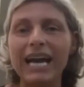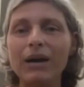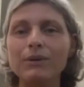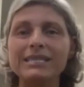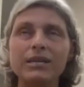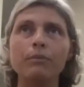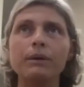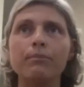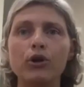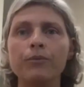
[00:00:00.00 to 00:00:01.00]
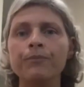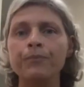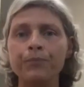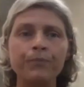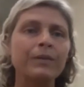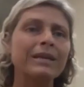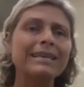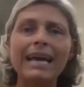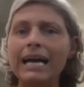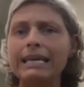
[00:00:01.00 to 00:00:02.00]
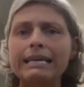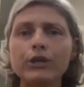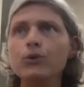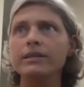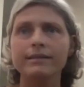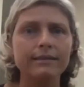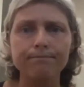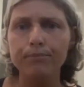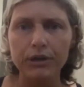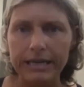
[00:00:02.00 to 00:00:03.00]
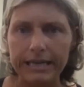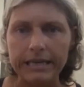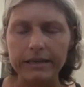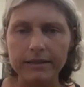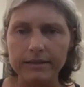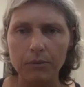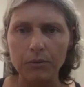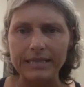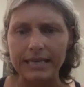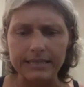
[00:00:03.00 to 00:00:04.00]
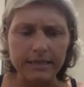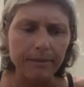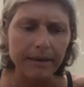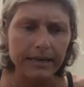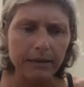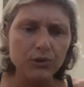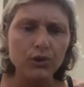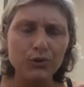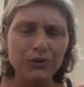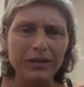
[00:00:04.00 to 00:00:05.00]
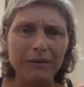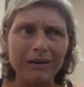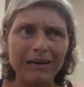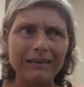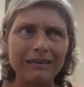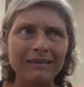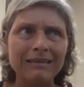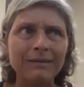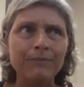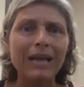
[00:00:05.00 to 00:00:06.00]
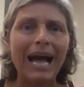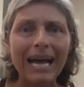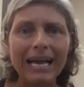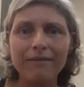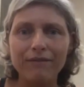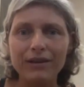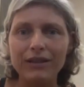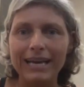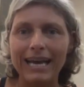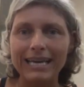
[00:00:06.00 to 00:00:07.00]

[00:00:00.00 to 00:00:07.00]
I, I, totally agree. Yeah, like you could put a needle in someone's IT band, absolutely, but I feel like I get